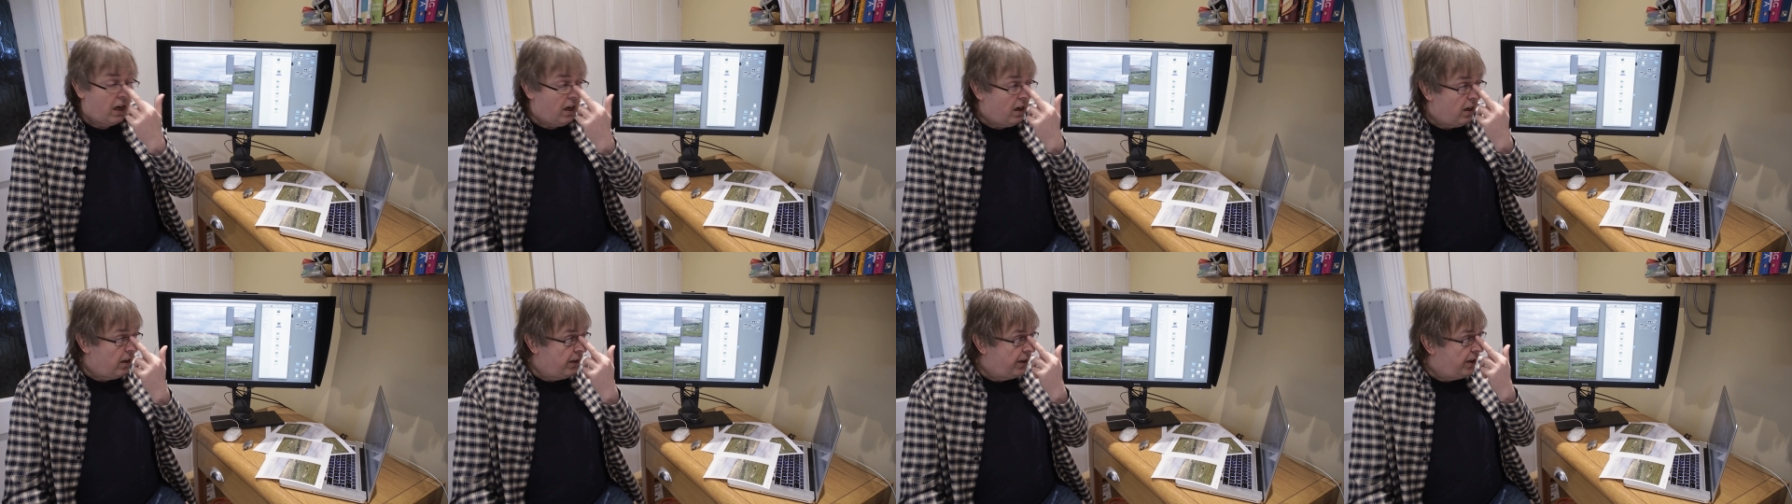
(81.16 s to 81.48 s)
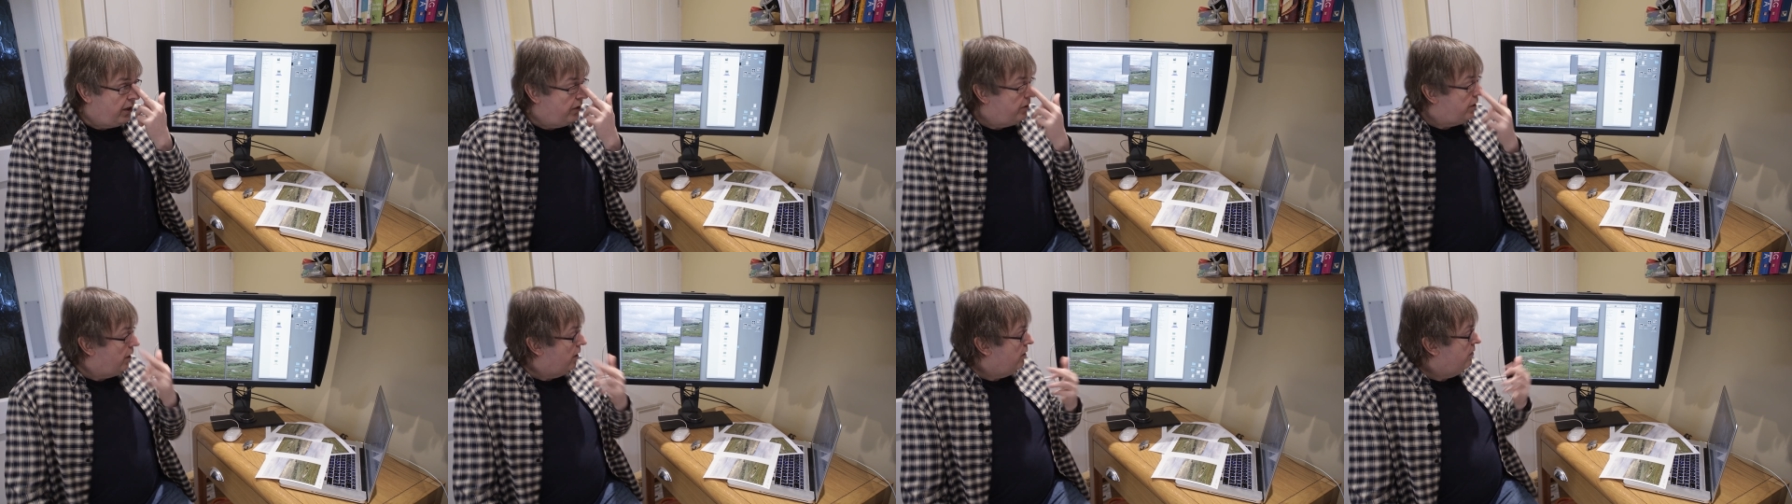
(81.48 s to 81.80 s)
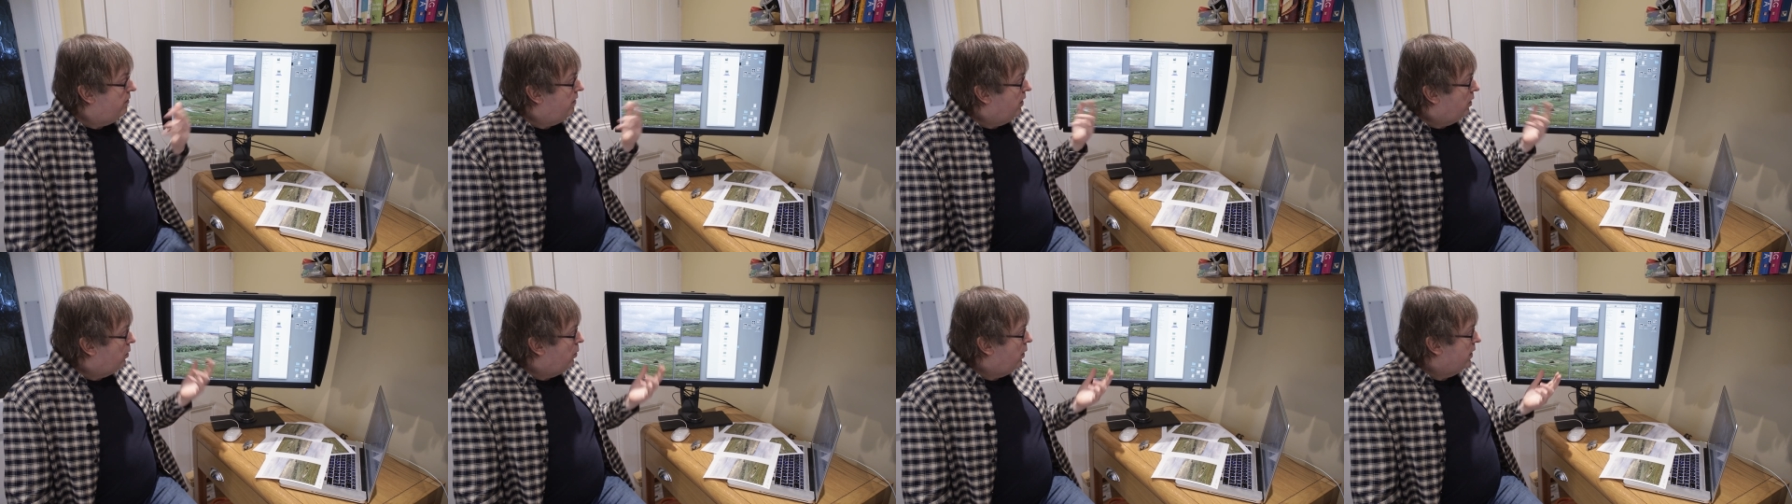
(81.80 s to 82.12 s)
argued
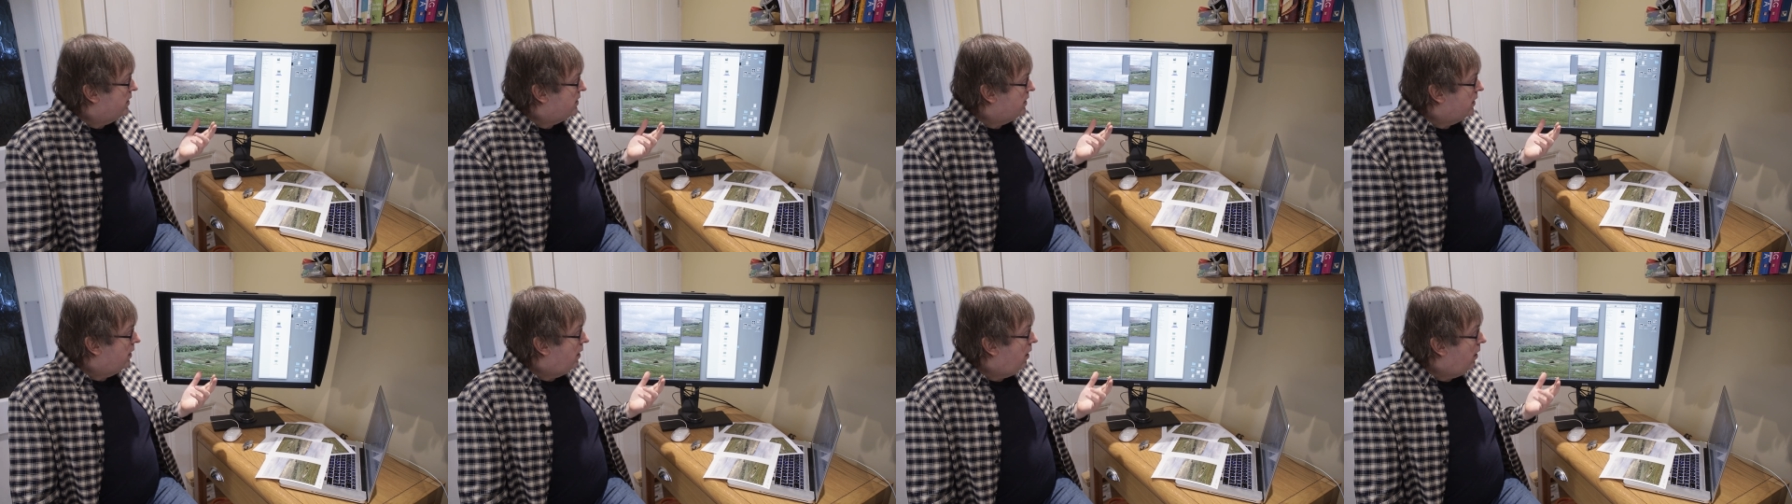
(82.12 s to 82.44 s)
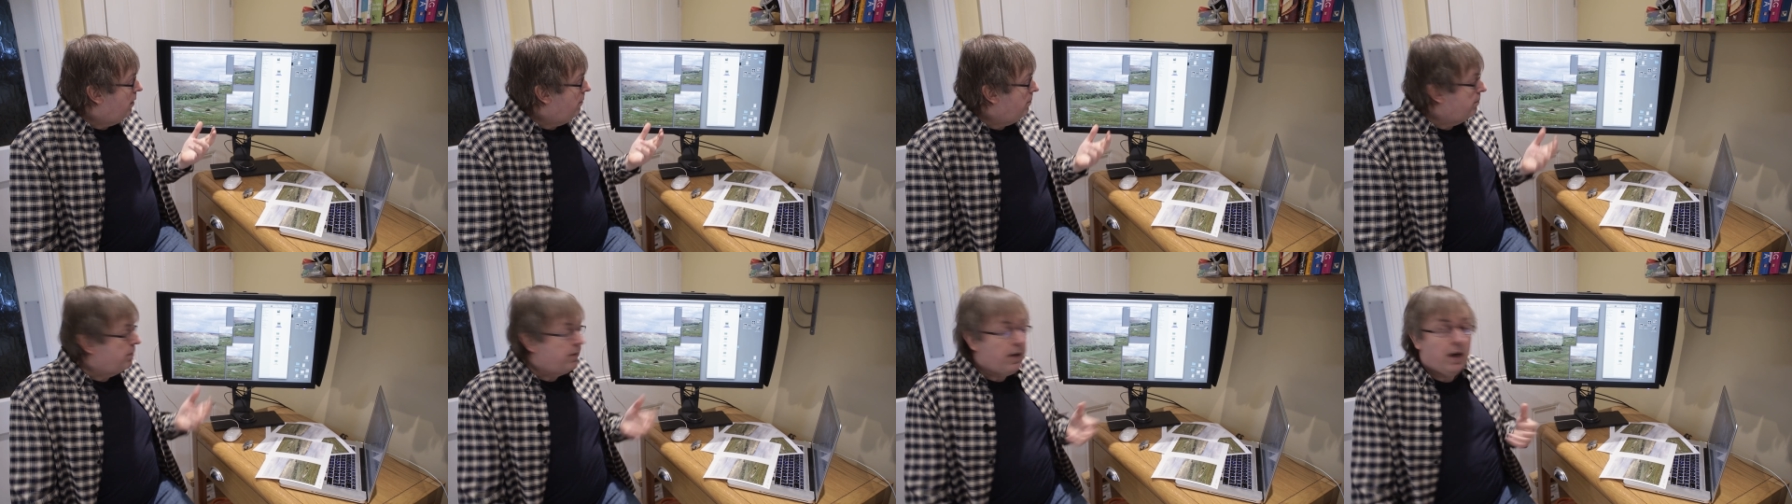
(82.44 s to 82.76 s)
over quite a lot.